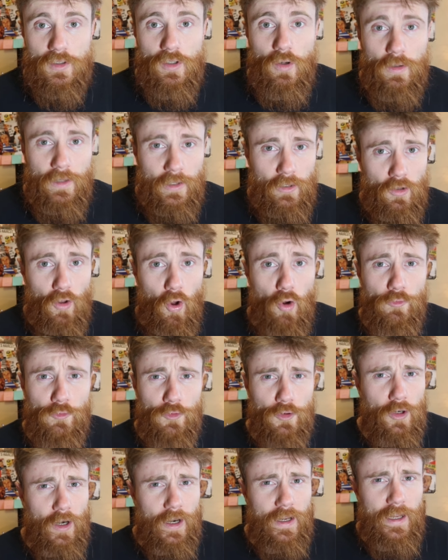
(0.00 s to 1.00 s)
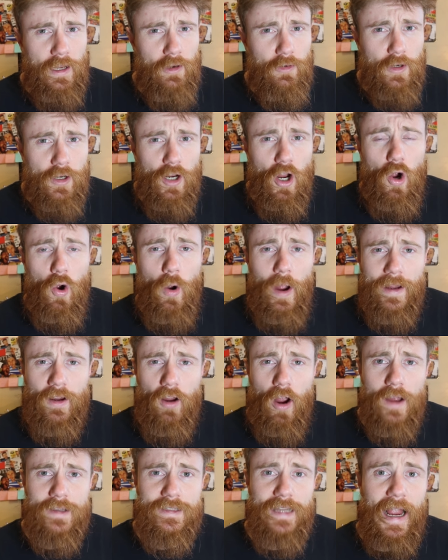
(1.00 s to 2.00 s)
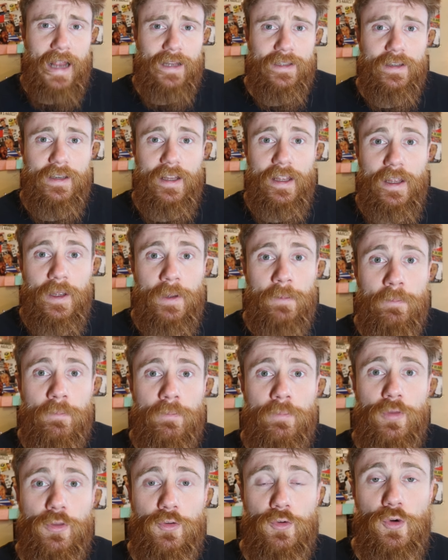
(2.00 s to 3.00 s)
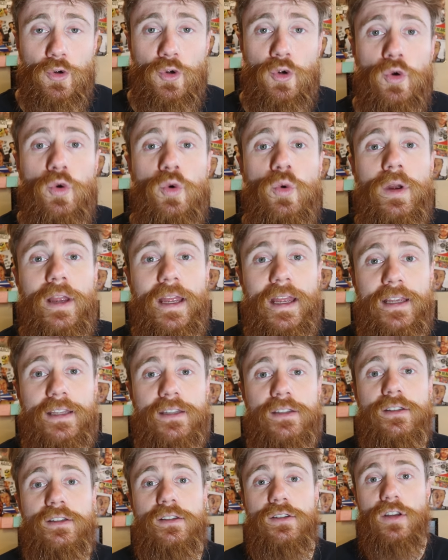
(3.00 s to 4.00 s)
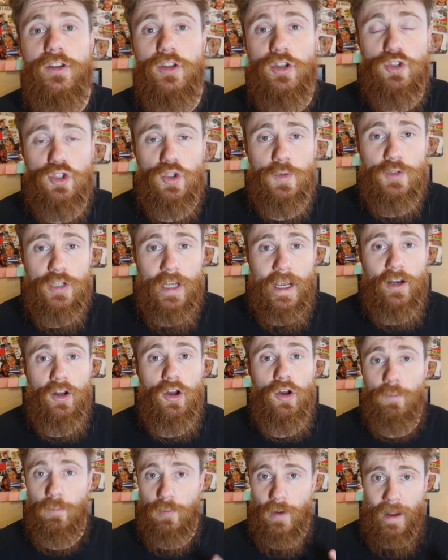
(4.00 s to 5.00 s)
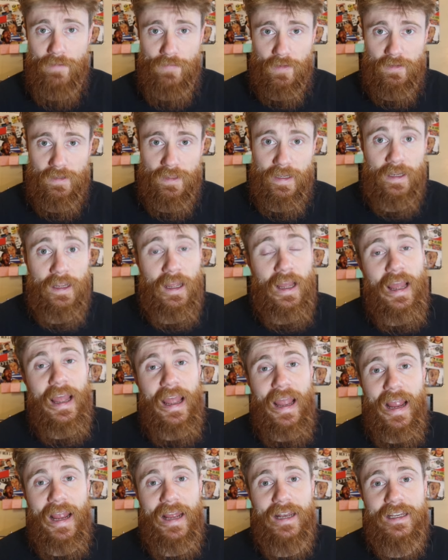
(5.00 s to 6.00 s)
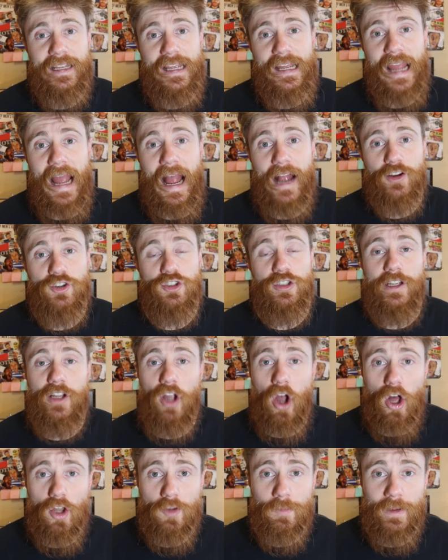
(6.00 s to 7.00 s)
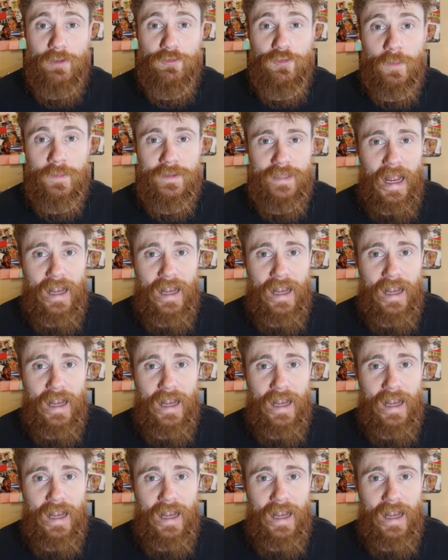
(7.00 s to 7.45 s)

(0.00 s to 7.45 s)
So a little over a year ago, I contacted him through his YouTube channel privately, and he actually called me from